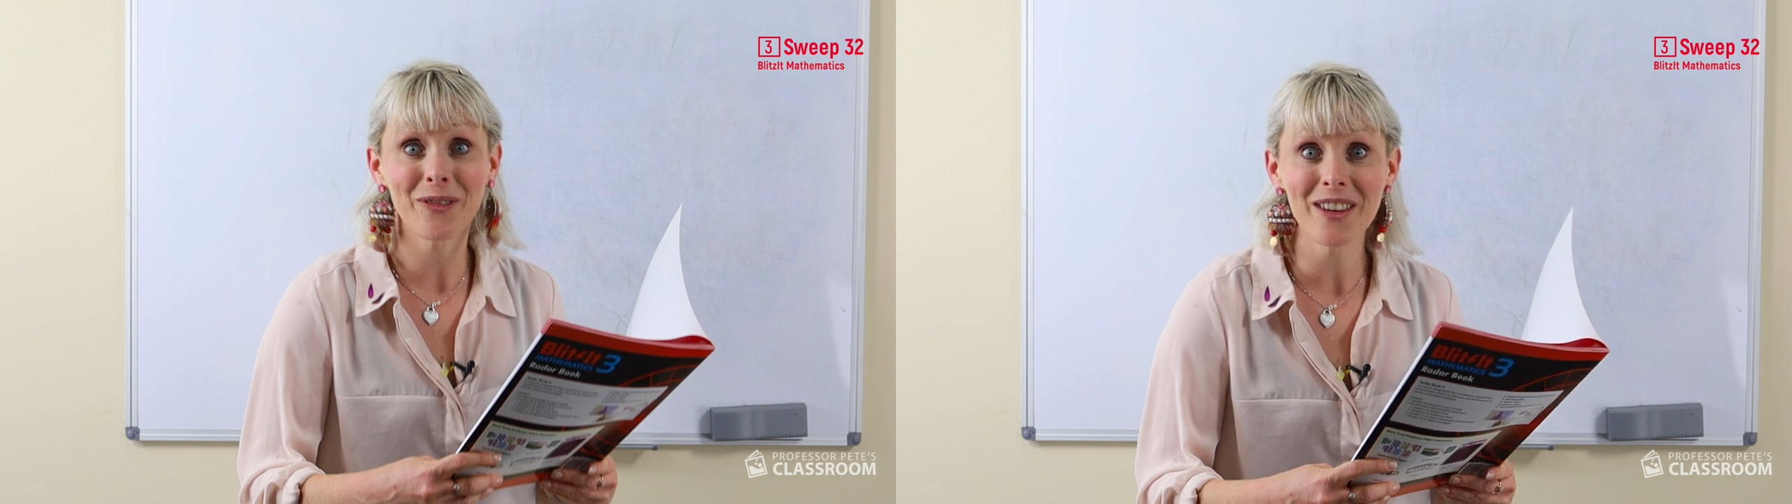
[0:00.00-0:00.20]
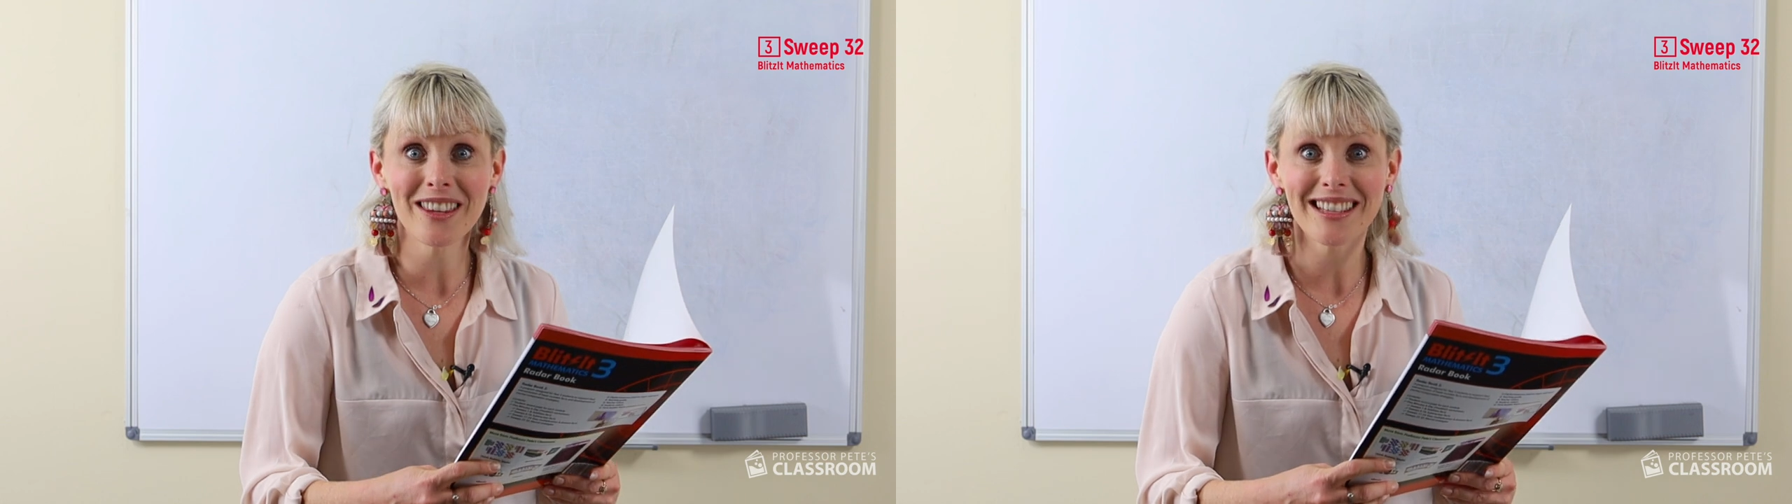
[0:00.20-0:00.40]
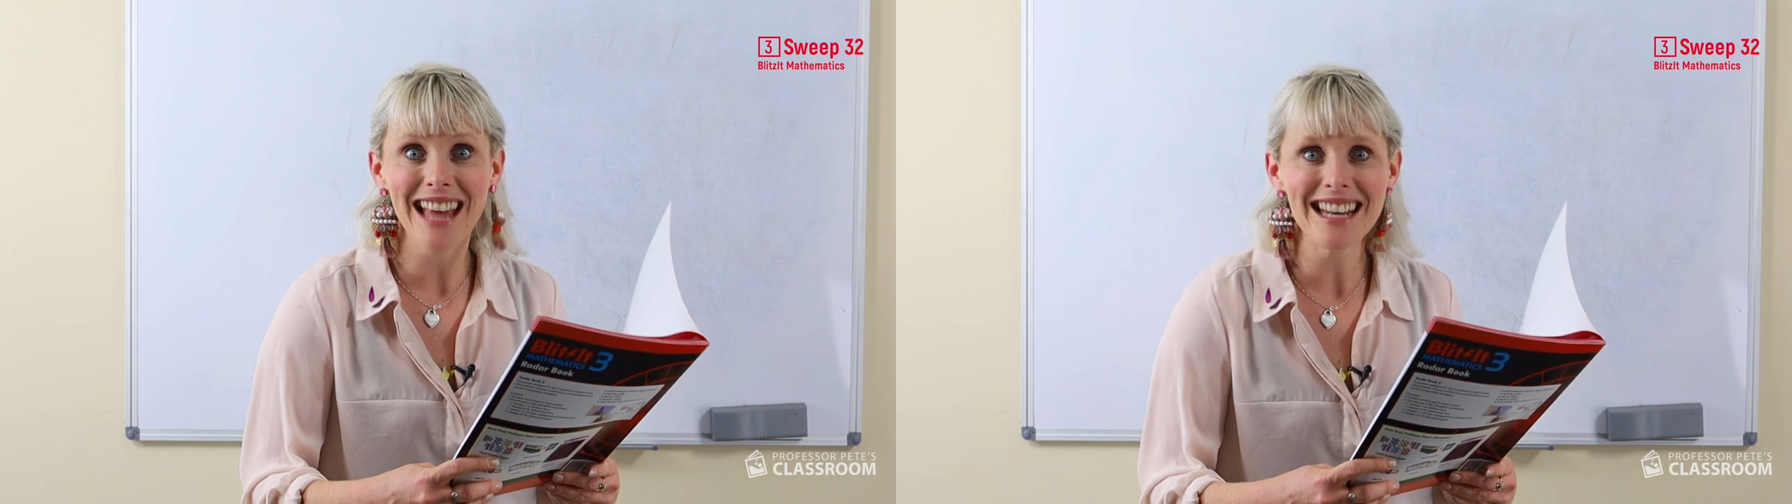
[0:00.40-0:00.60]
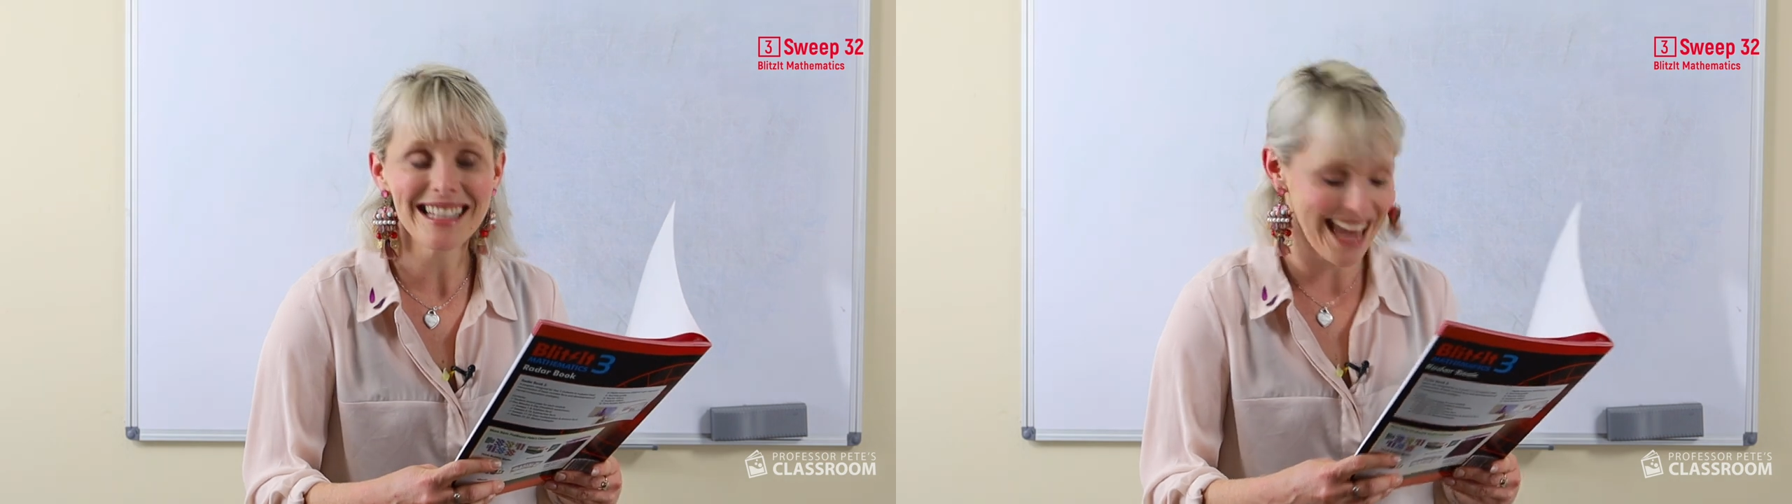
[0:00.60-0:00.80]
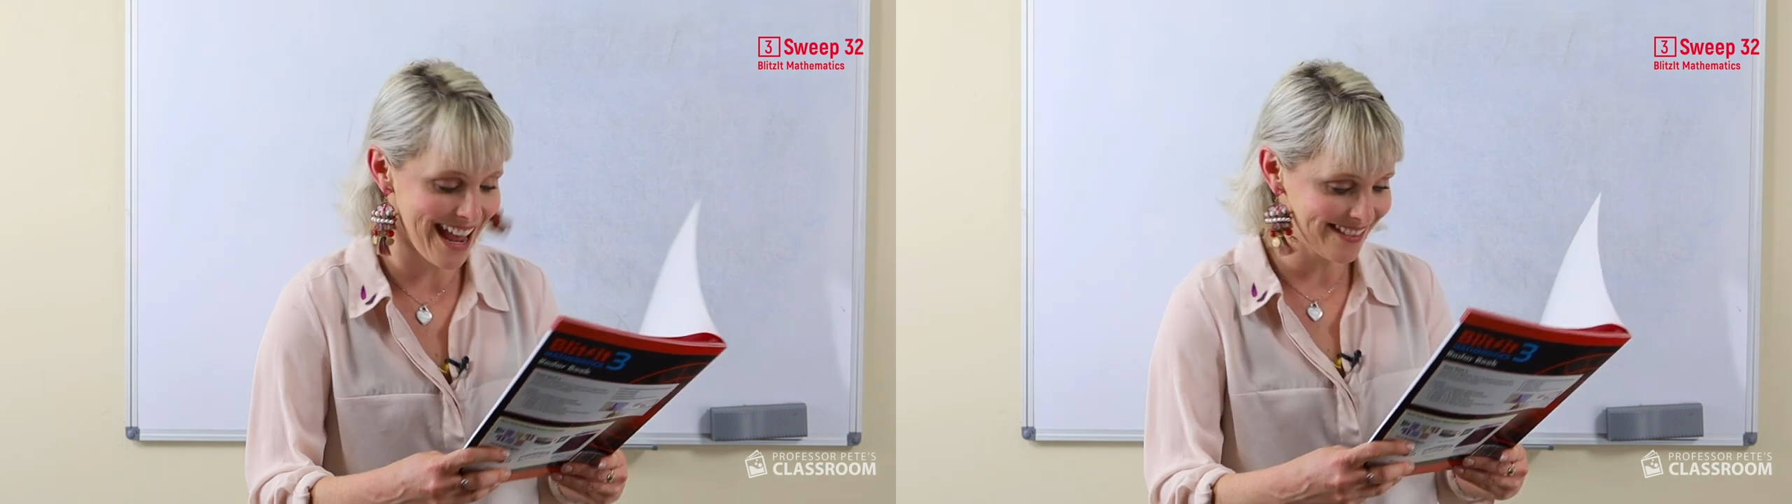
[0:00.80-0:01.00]
fifths
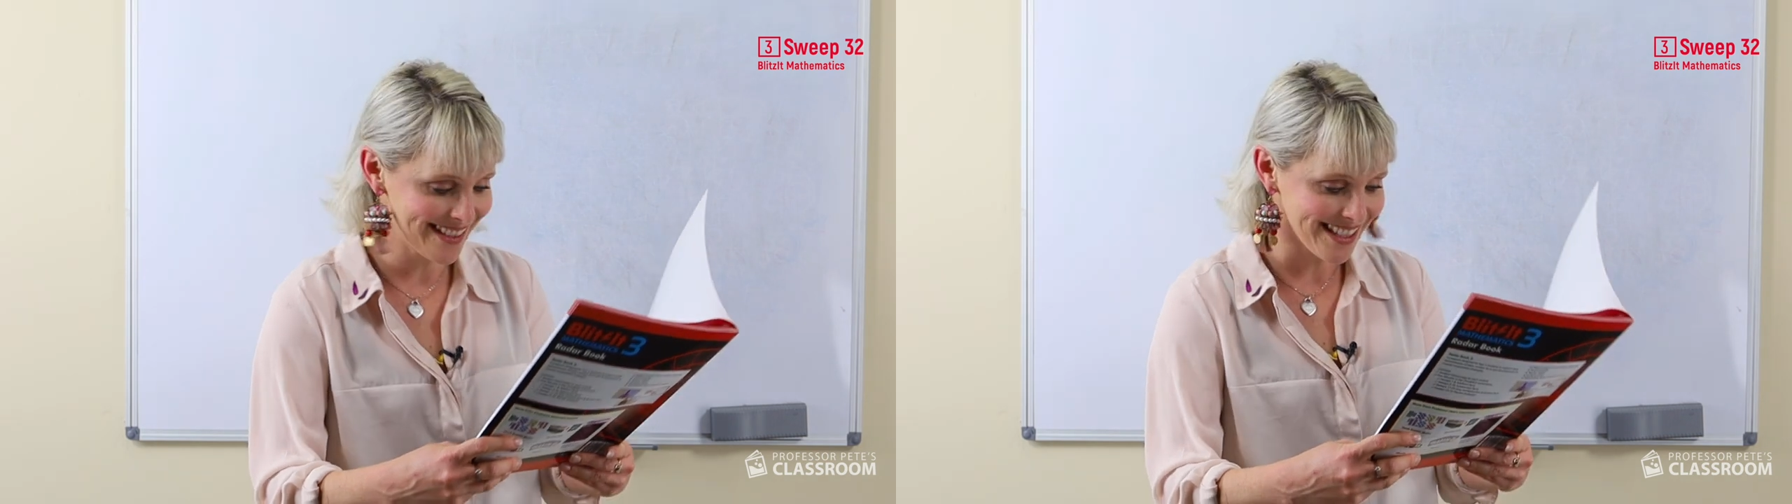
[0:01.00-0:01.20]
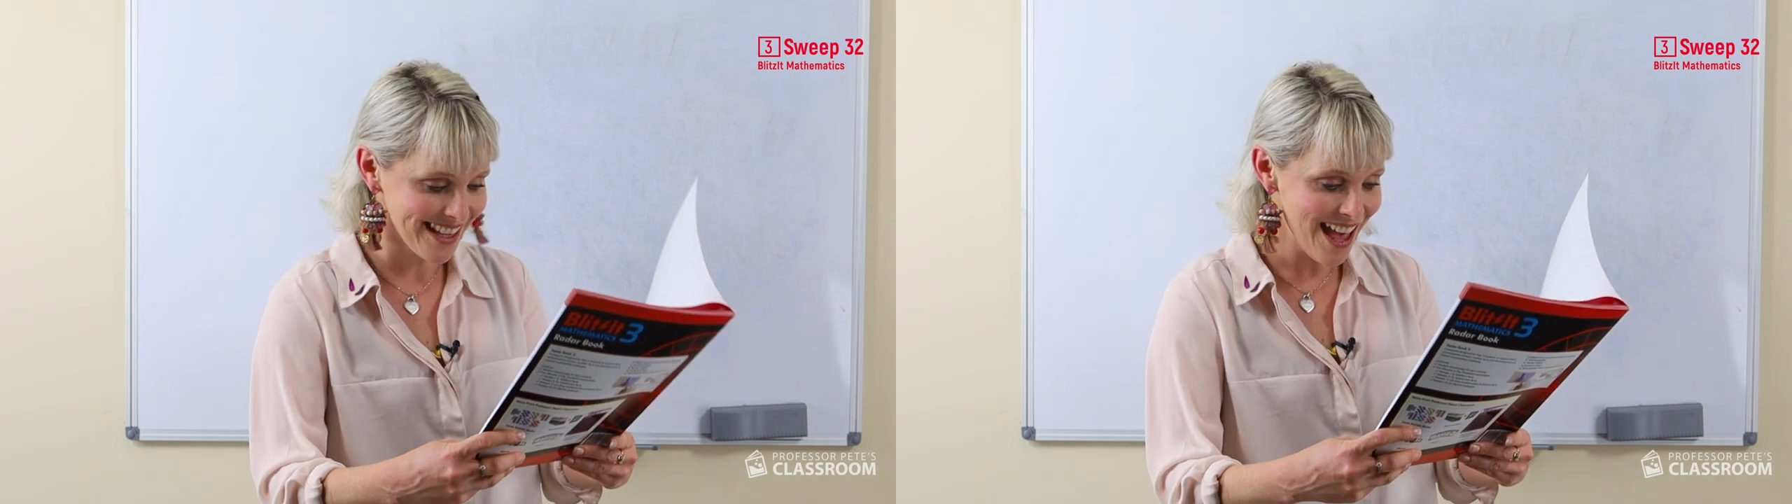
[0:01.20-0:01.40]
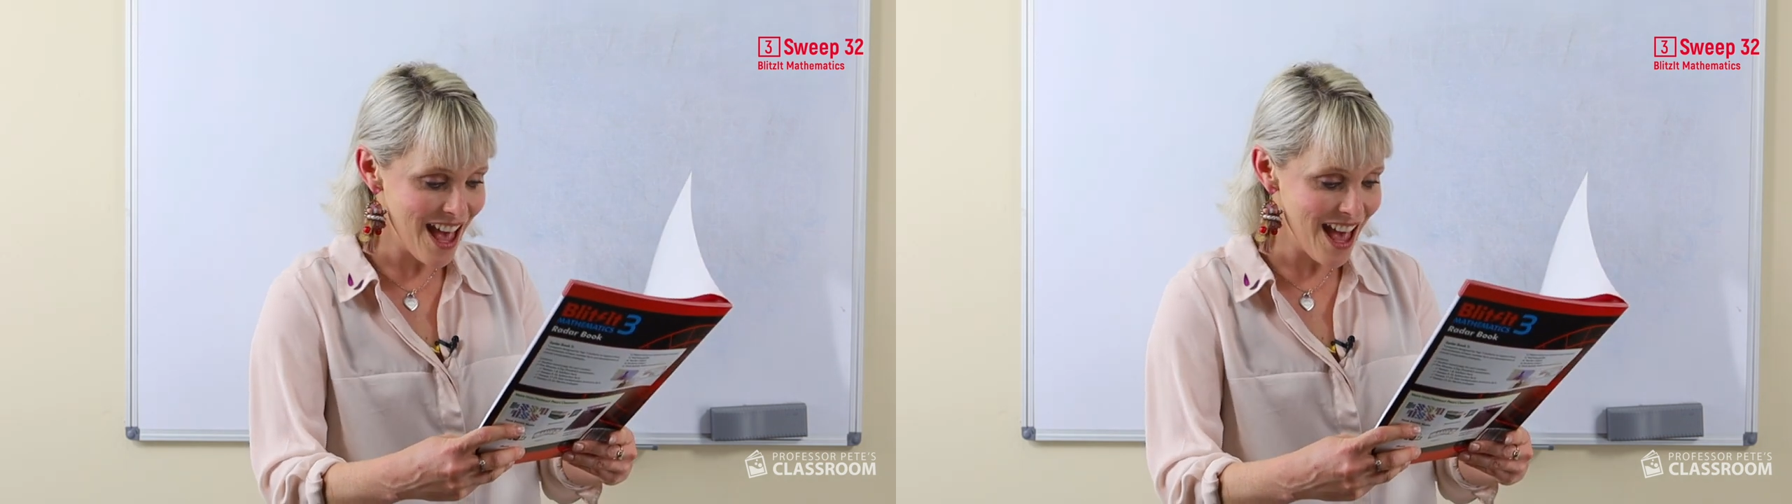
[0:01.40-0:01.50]
and tenths,